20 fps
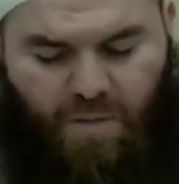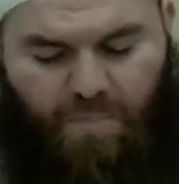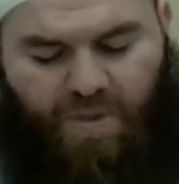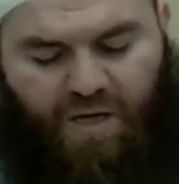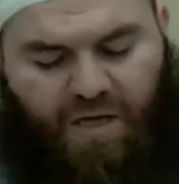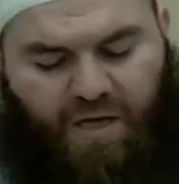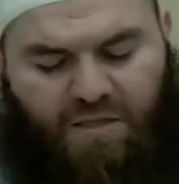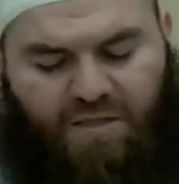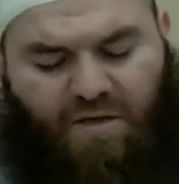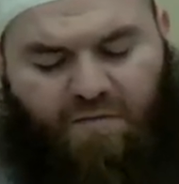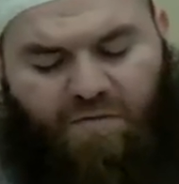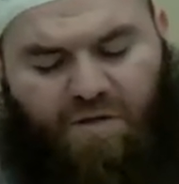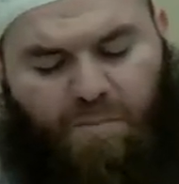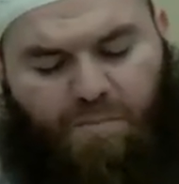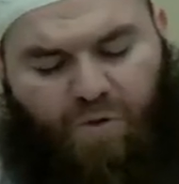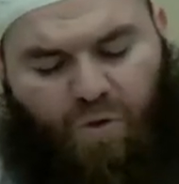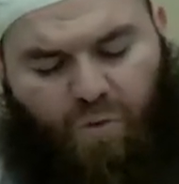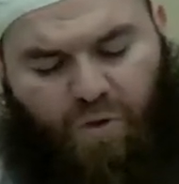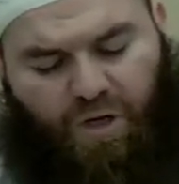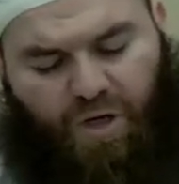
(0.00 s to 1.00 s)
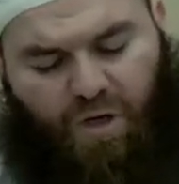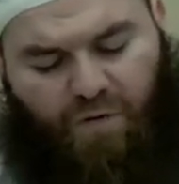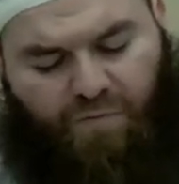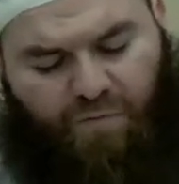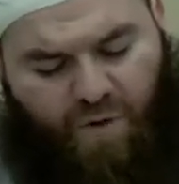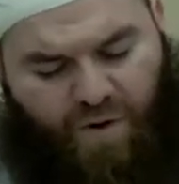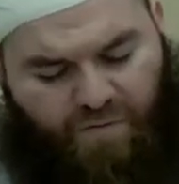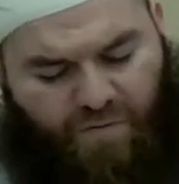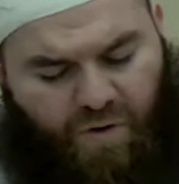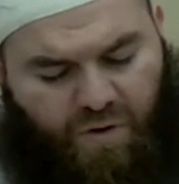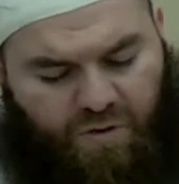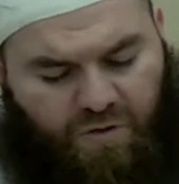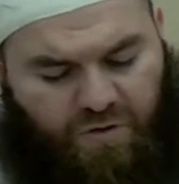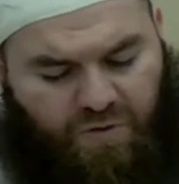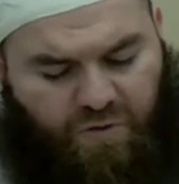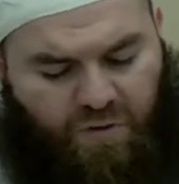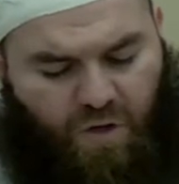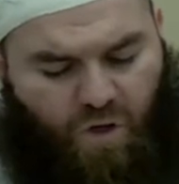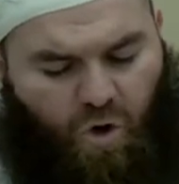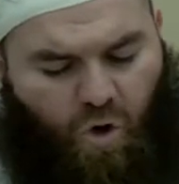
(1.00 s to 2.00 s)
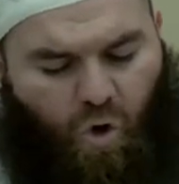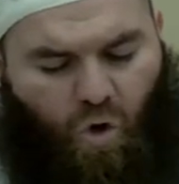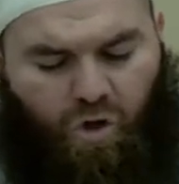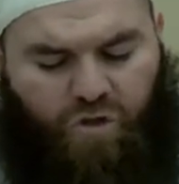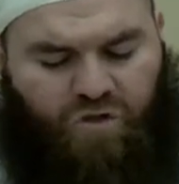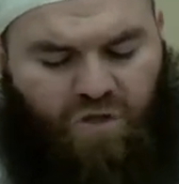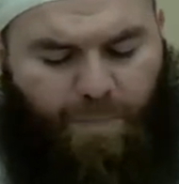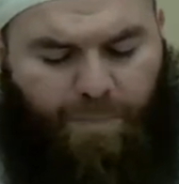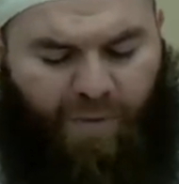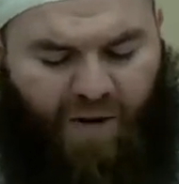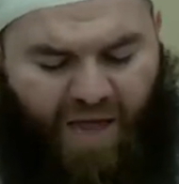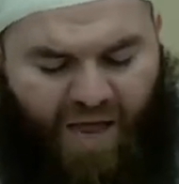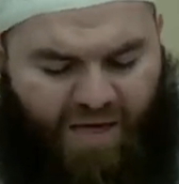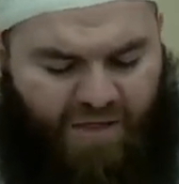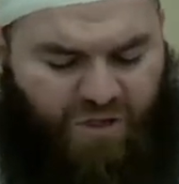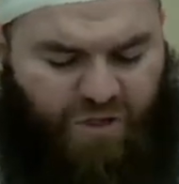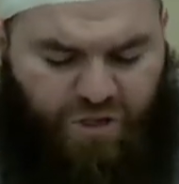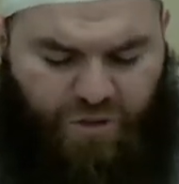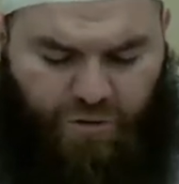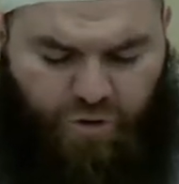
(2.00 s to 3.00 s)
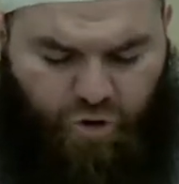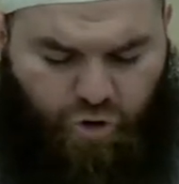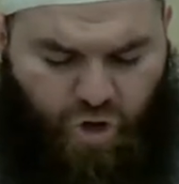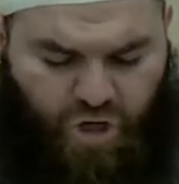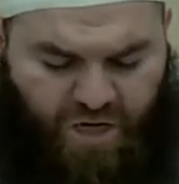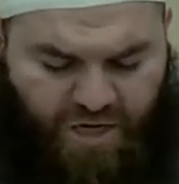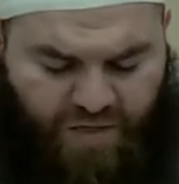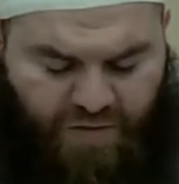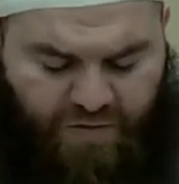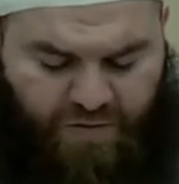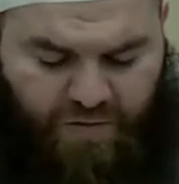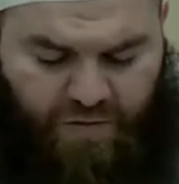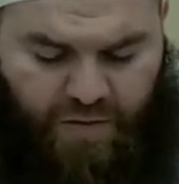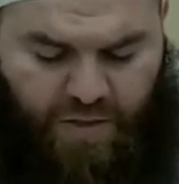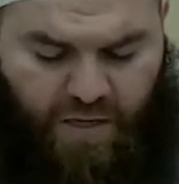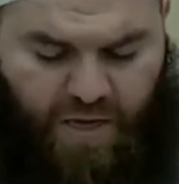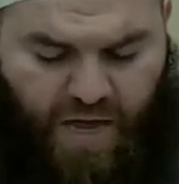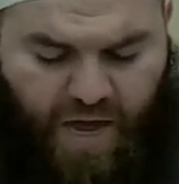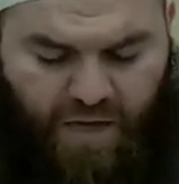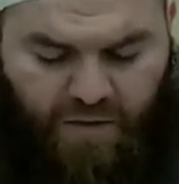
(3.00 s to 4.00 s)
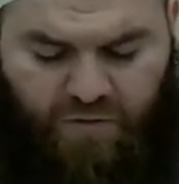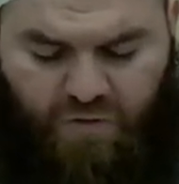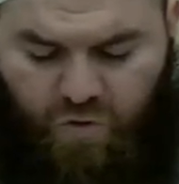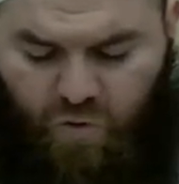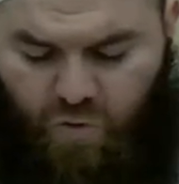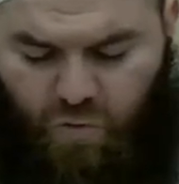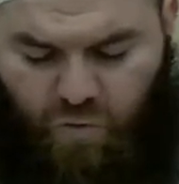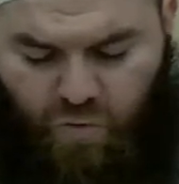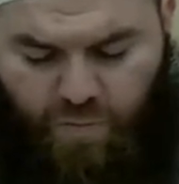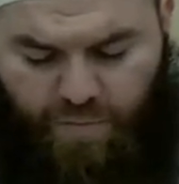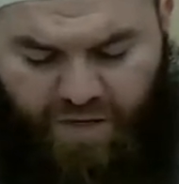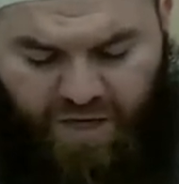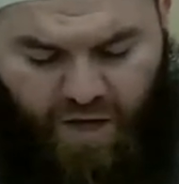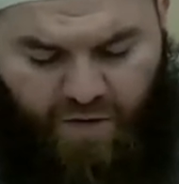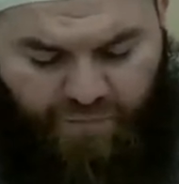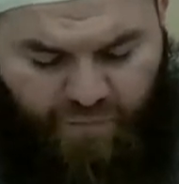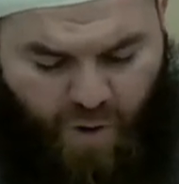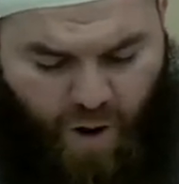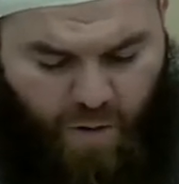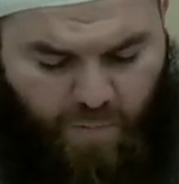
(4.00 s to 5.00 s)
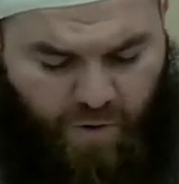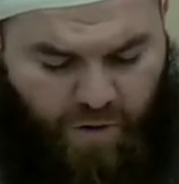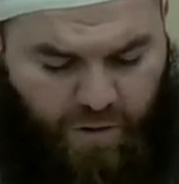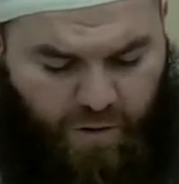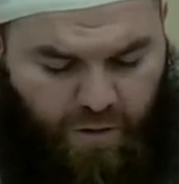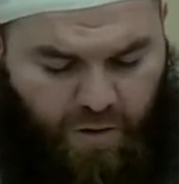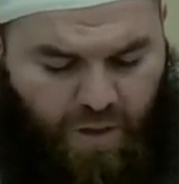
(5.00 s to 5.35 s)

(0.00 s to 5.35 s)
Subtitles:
because of the beauty of rivers or to plant trees and to be a farmer.